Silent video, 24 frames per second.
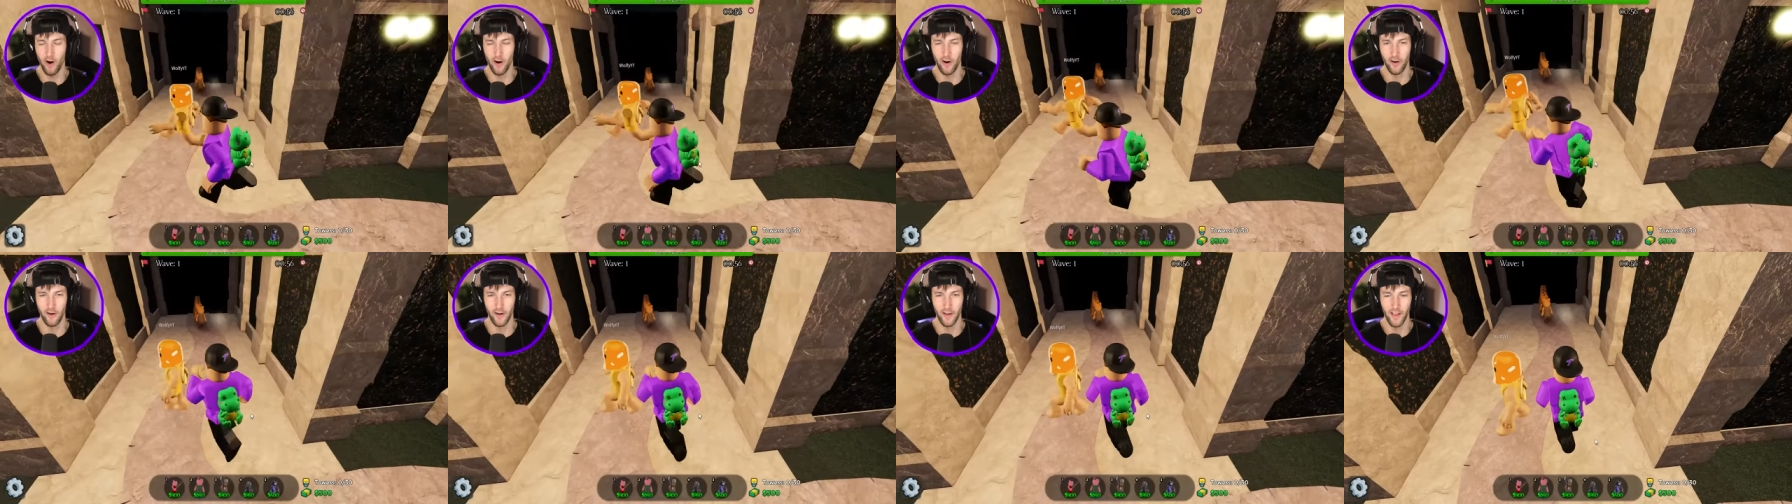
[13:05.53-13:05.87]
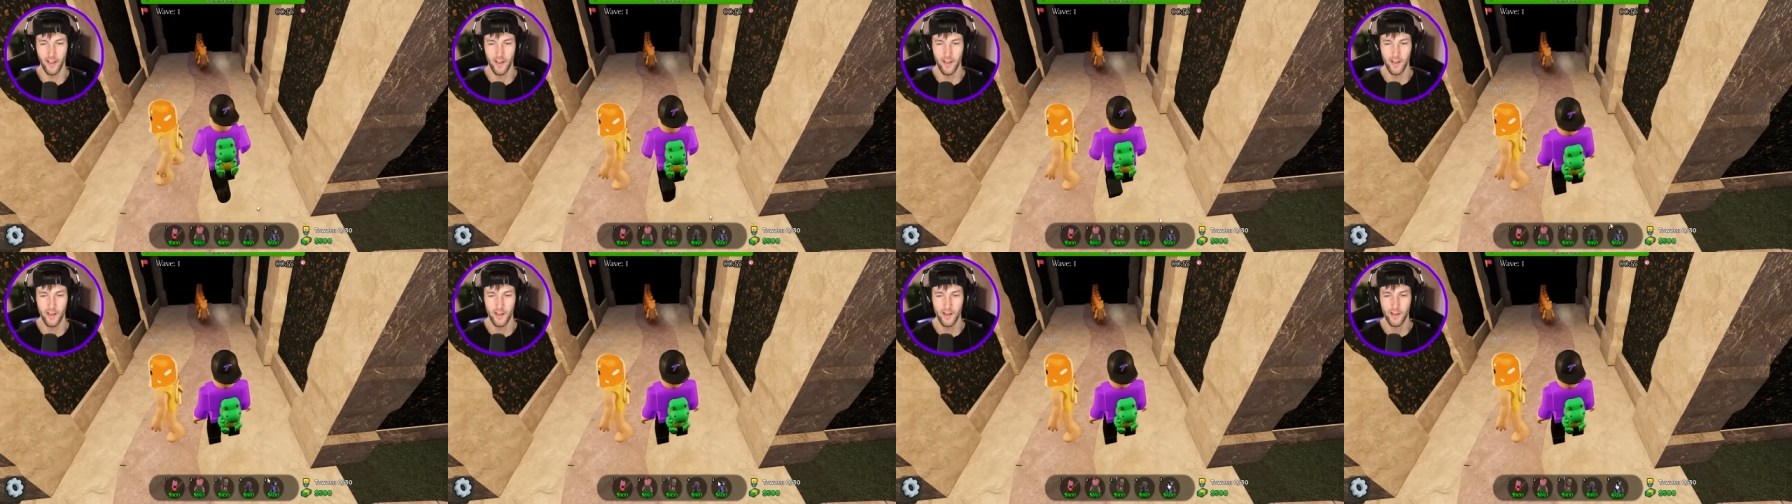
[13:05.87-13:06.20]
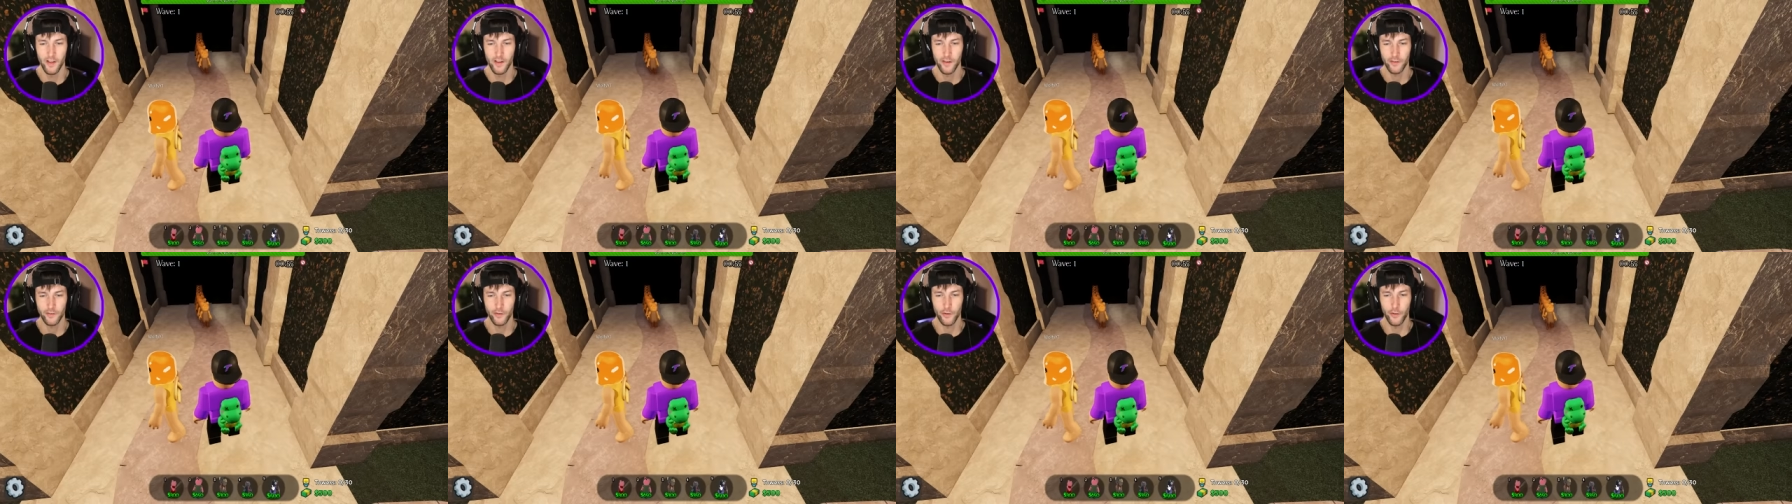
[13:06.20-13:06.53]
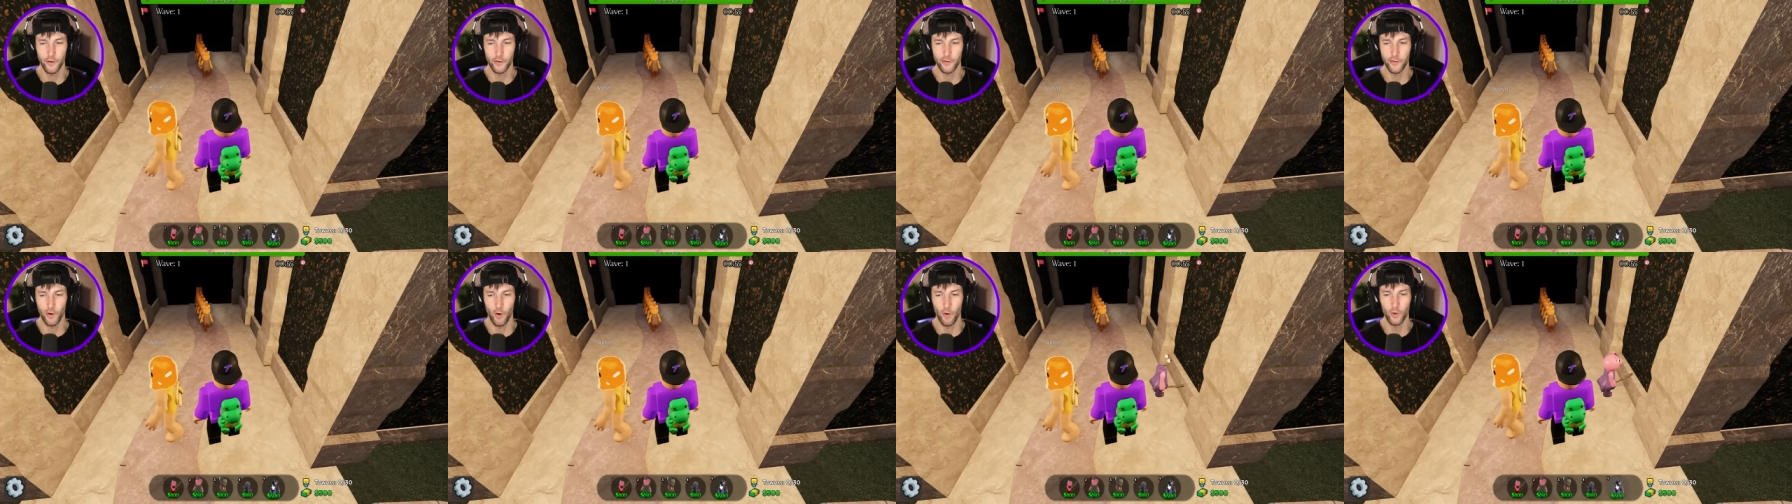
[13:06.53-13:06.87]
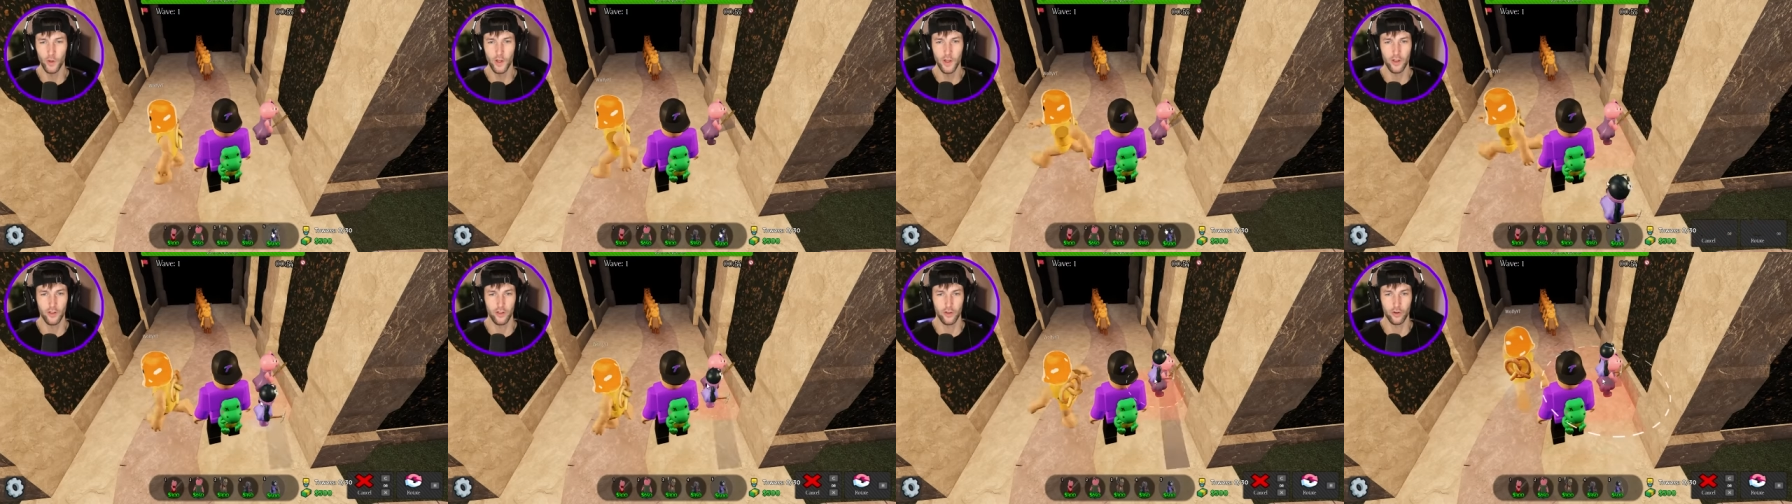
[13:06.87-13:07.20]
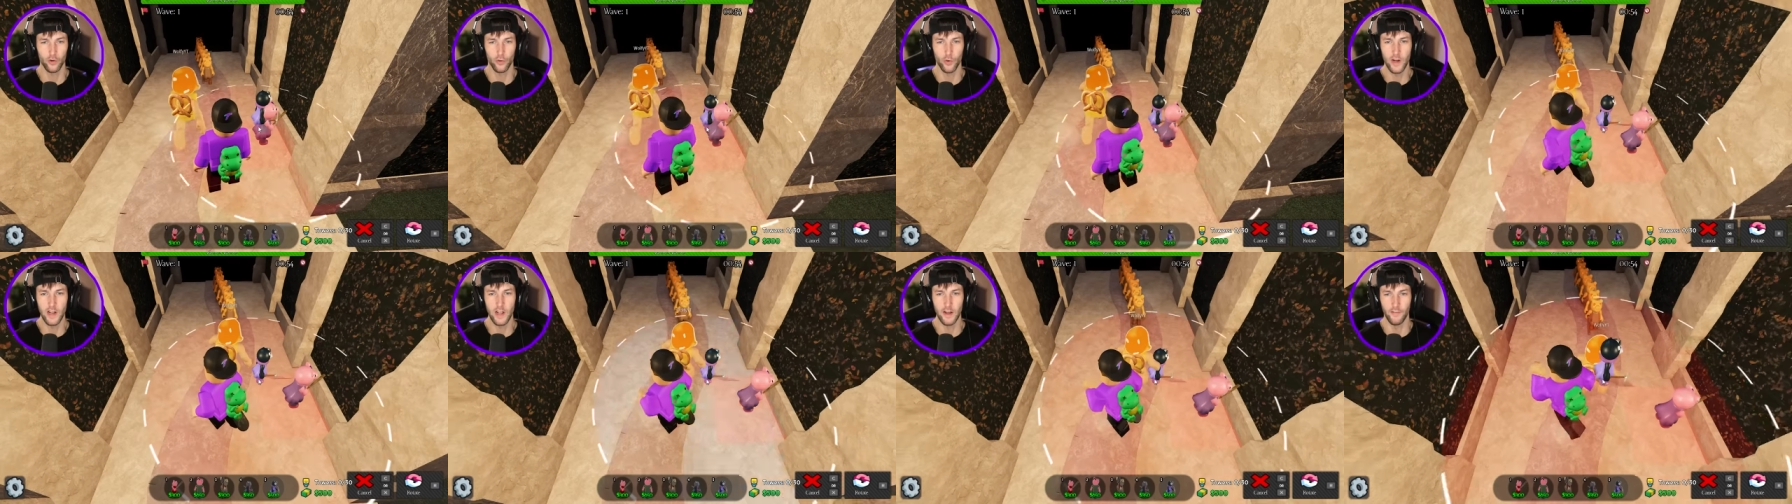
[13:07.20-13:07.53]
hard. So there's only
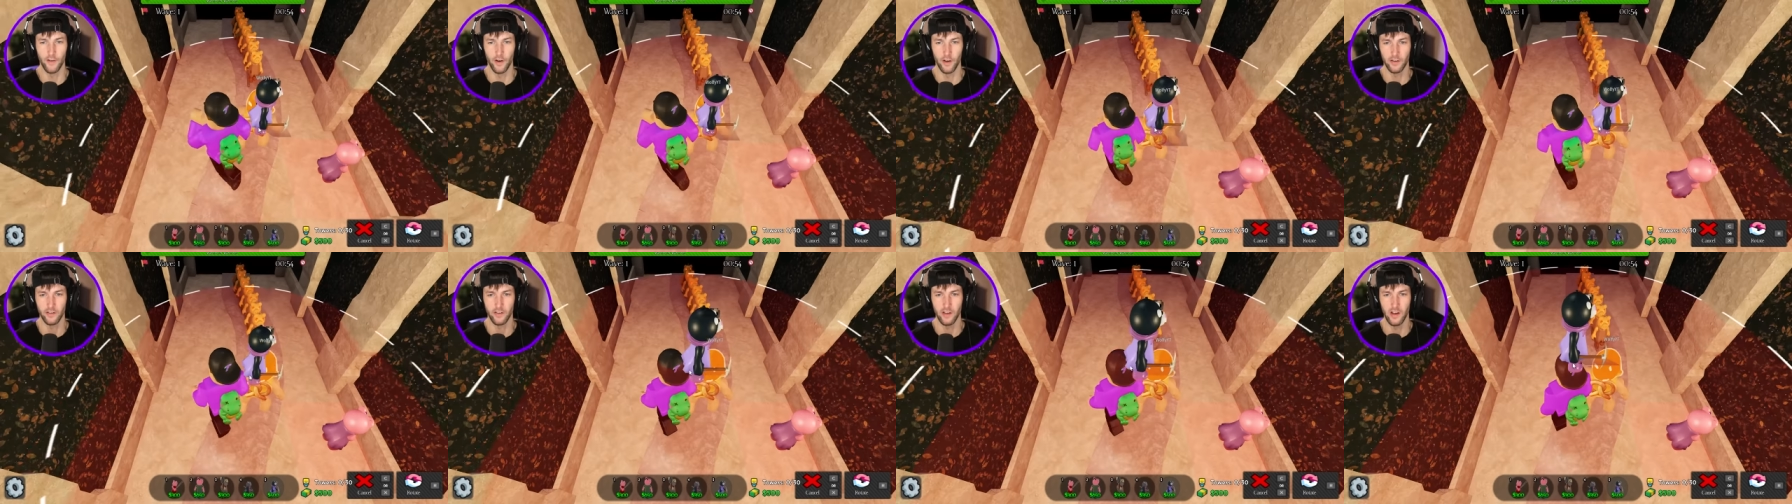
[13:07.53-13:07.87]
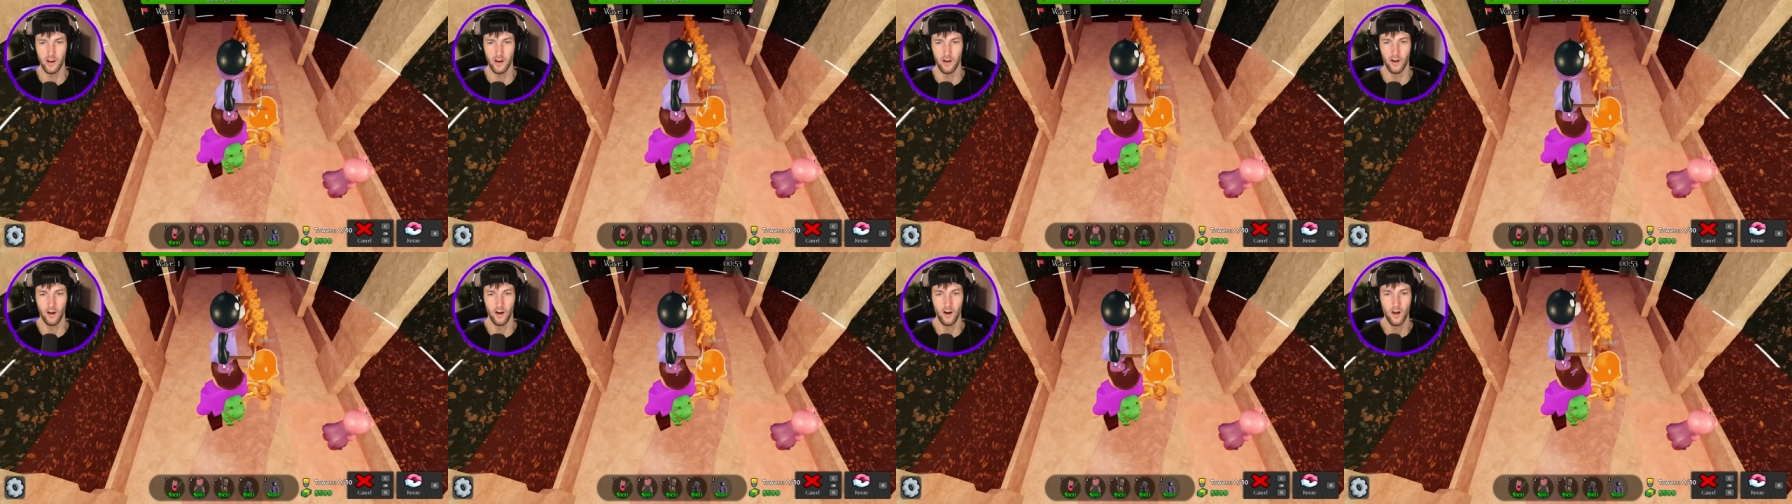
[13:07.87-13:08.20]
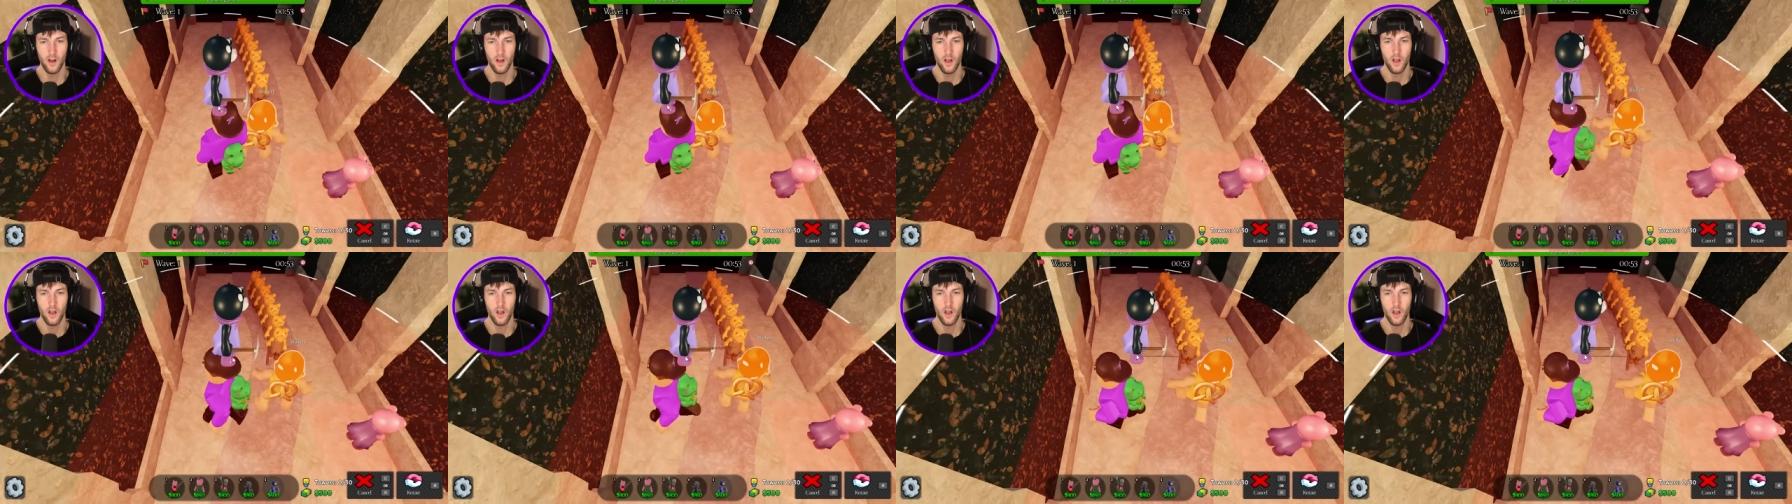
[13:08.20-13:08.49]
three of us here.